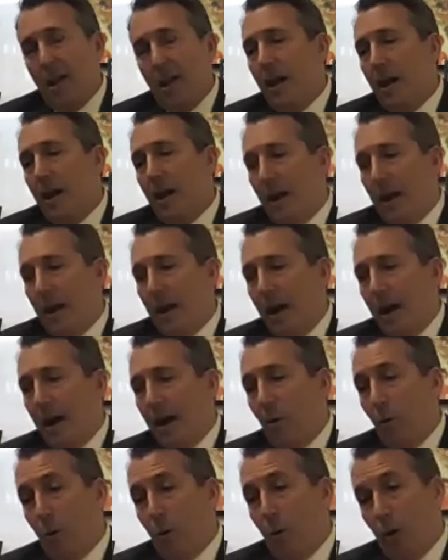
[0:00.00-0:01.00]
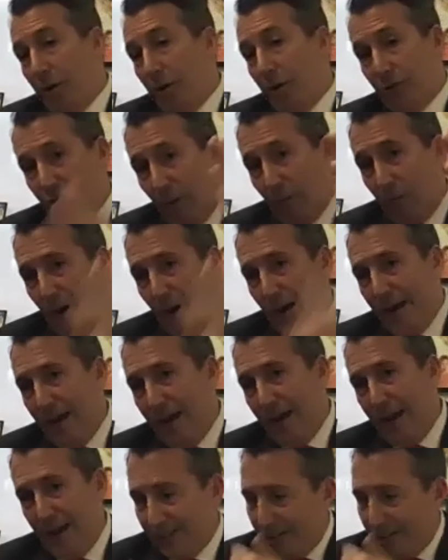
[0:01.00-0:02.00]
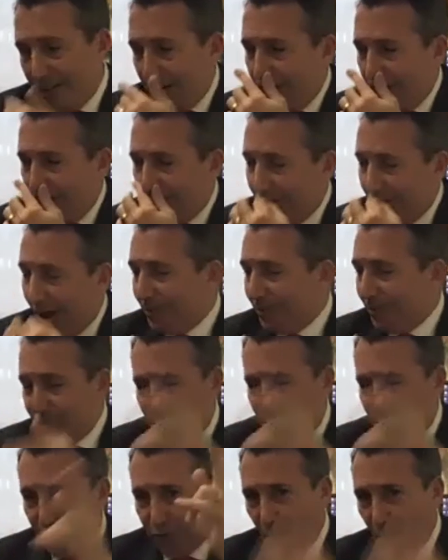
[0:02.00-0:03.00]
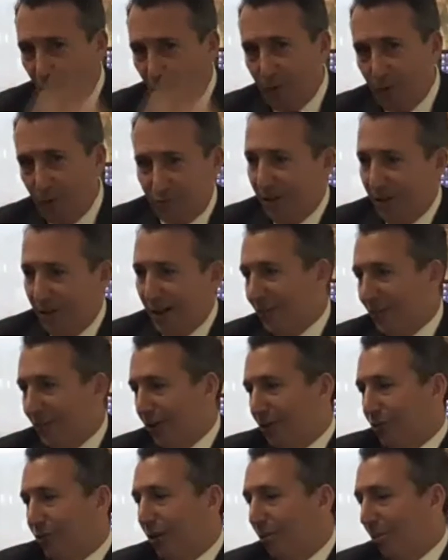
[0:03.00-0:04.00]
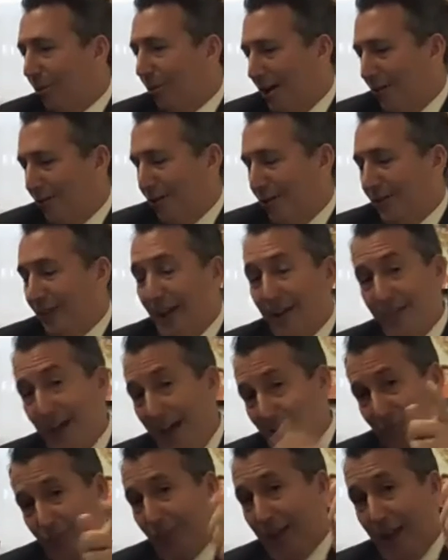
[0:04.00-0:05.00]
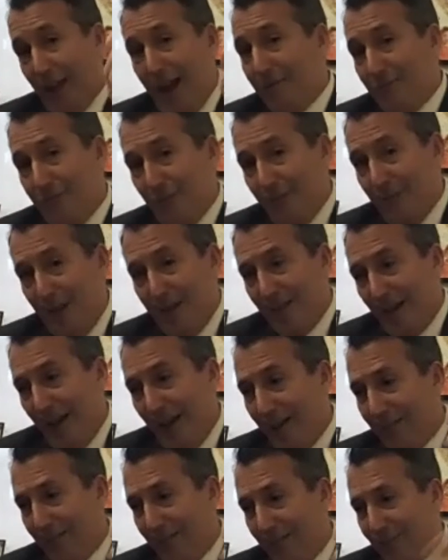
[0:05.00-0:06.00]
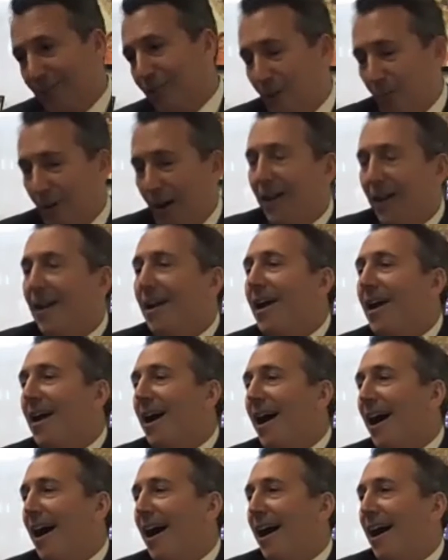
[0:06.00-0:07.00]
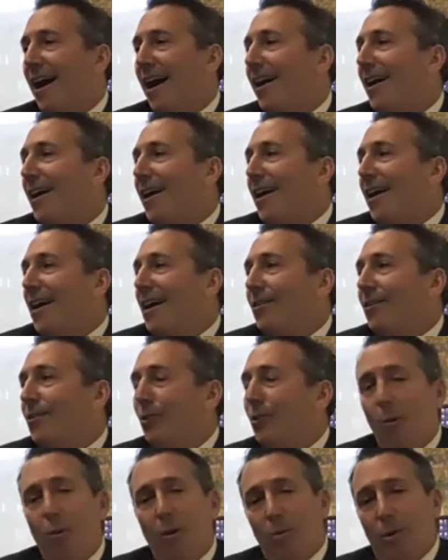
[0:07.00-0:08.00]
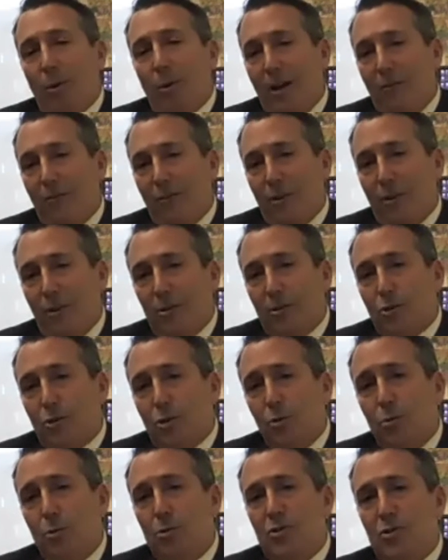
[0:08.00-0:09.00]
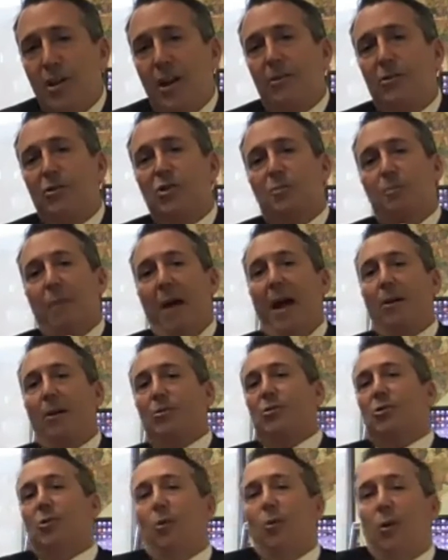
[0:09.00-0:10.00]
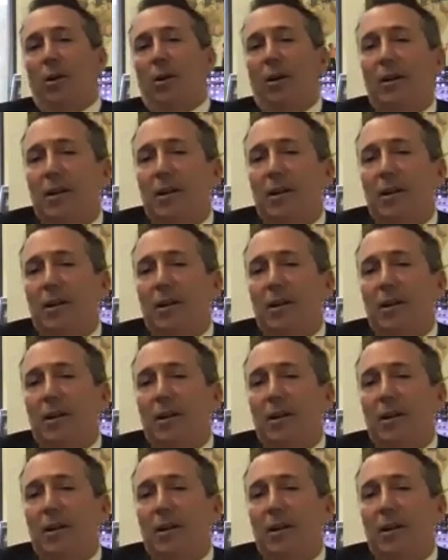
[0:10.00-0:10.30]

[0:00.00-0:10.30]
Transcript: Or the subway ad, you know, the Dr. Zizmore I see in the subway every day. That's the guy for me, the guy I see in the subway. No one would ever choose their spouse or